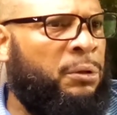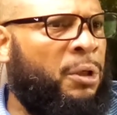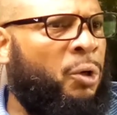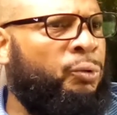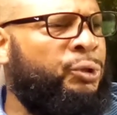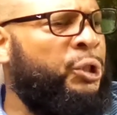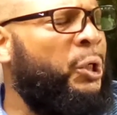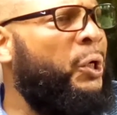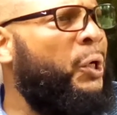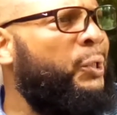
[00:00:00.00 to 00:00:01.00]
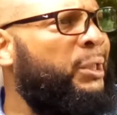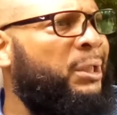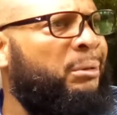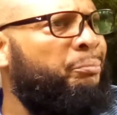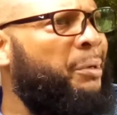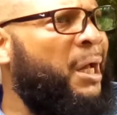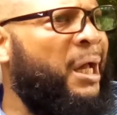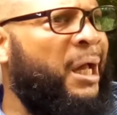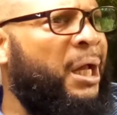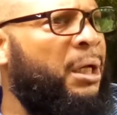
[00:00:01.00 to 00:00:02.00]
No turning
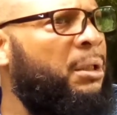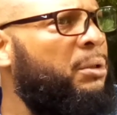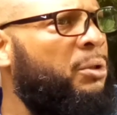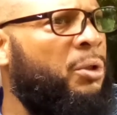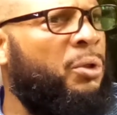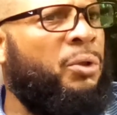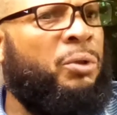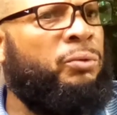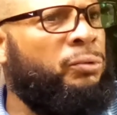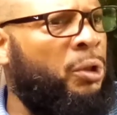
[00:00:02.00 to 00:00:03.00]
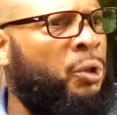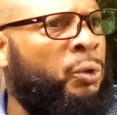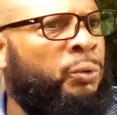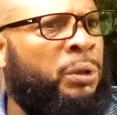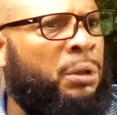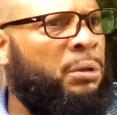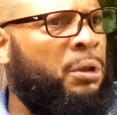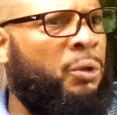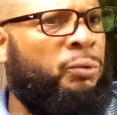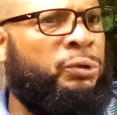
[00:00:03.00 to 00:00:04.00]
back. No, no,
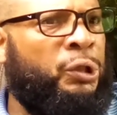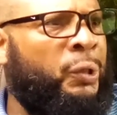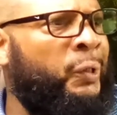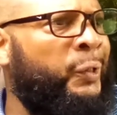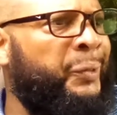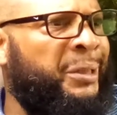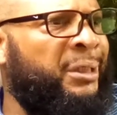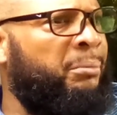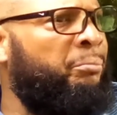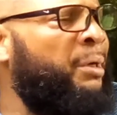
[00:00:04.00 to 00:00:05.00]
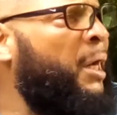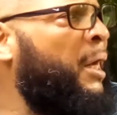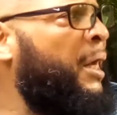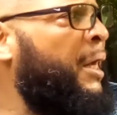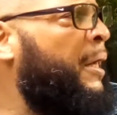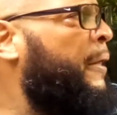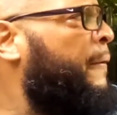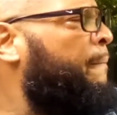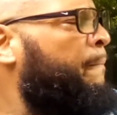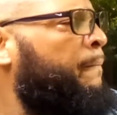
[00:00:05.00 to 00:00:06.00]
no turning back.
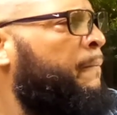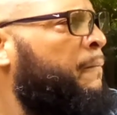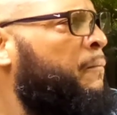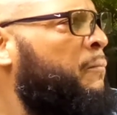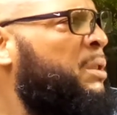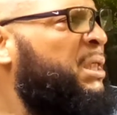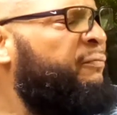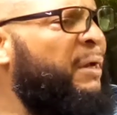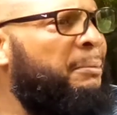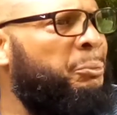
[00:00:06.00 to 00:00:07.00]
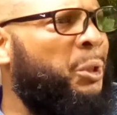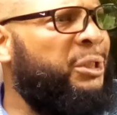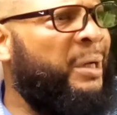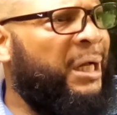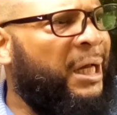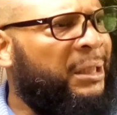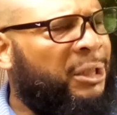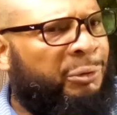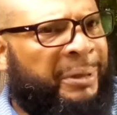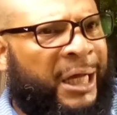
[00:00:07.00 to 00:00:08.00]
See, family, what do I got
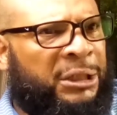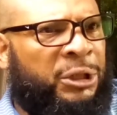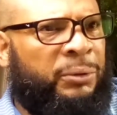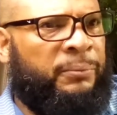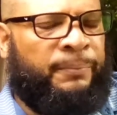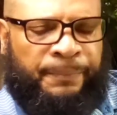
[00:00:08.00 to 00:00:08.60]
to go back to?